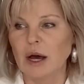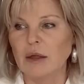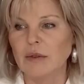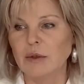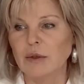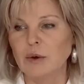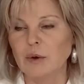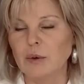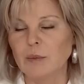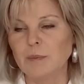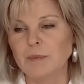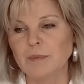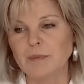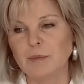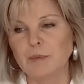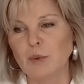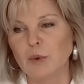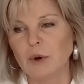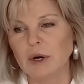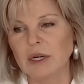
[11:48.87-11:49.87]
the
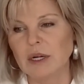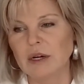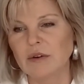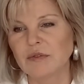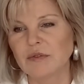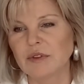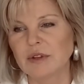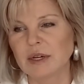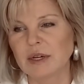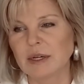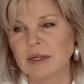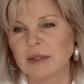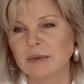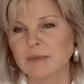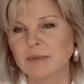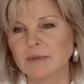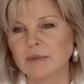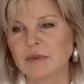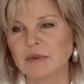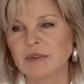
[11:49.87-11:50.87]
one of
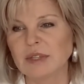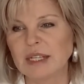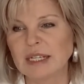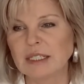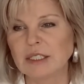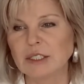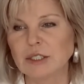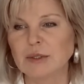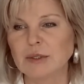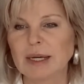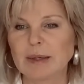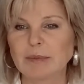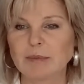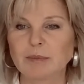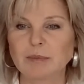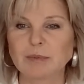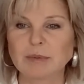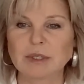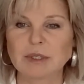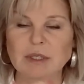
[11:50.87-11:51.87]
the things you can
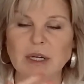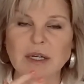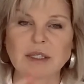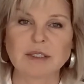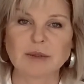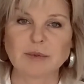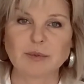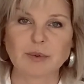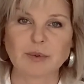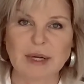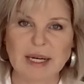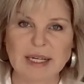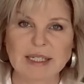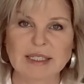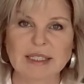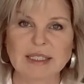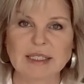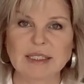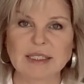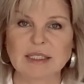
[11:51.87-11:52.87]
start to
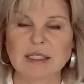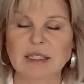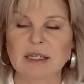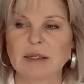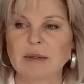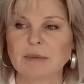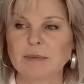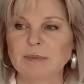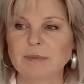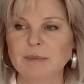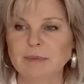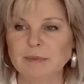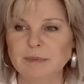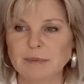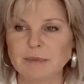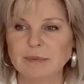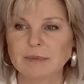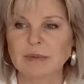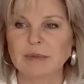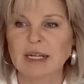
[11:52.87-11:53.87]
practice
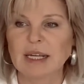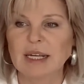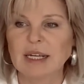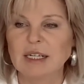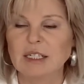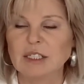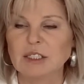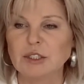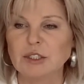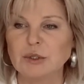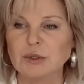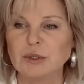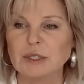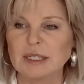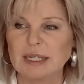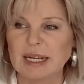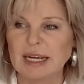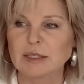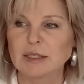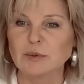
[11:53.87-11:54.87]
to
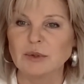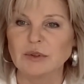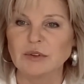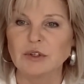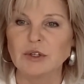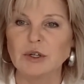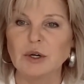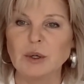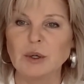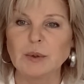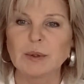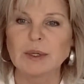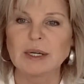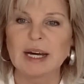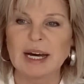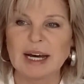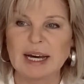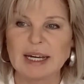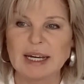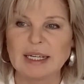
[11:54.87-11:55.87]
connect with your own
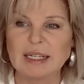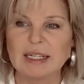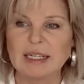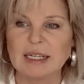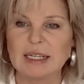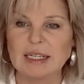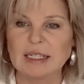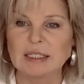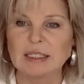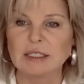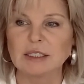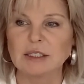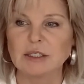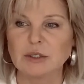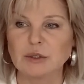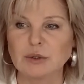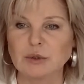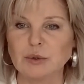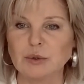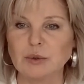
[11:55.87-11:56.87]
guide is
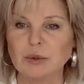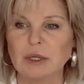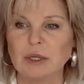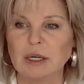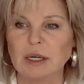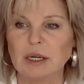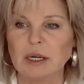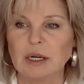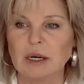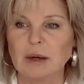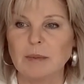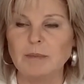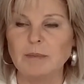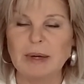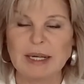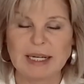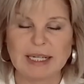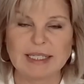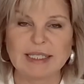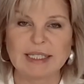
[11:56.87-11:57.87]
to
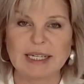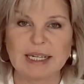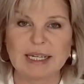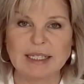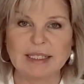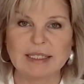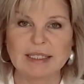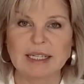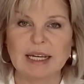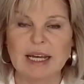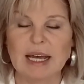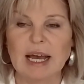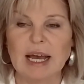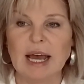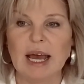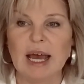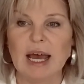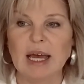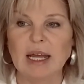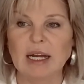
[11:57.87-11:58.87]
meditate.
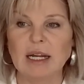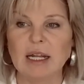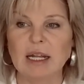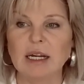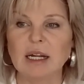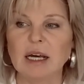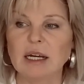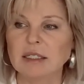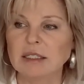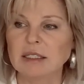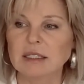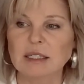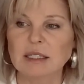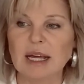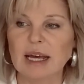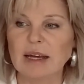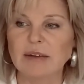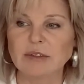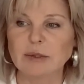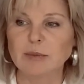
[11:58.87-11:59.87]
And it doesn't
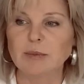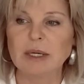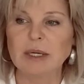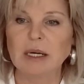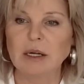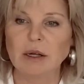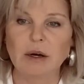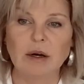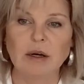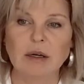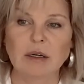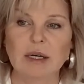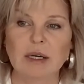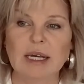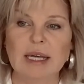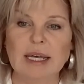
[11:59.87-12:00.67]
have to be long.